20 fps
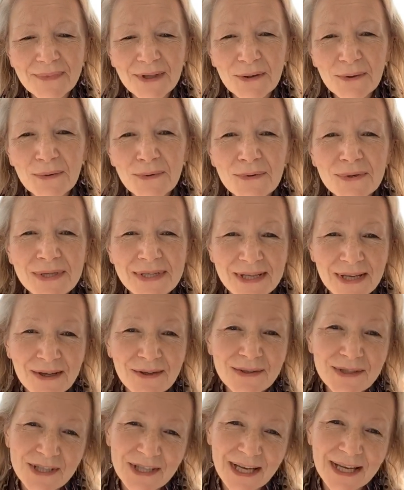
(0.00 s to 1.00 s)

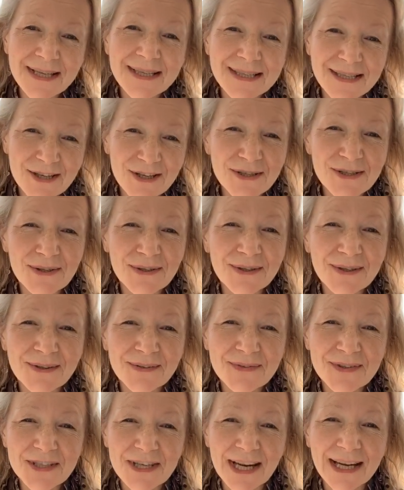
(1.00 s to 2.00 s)
also just to sort
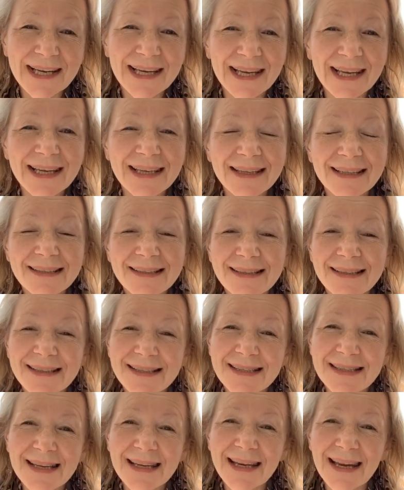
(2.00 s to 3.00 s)
of check in and
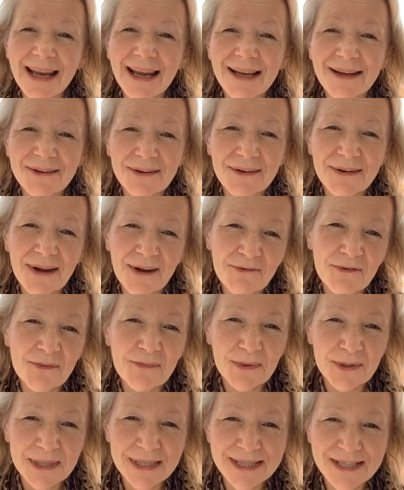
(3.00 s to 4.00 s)
see how
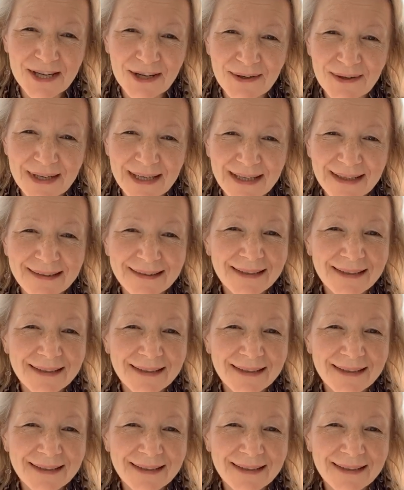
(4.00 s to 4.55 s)
everybody's doing.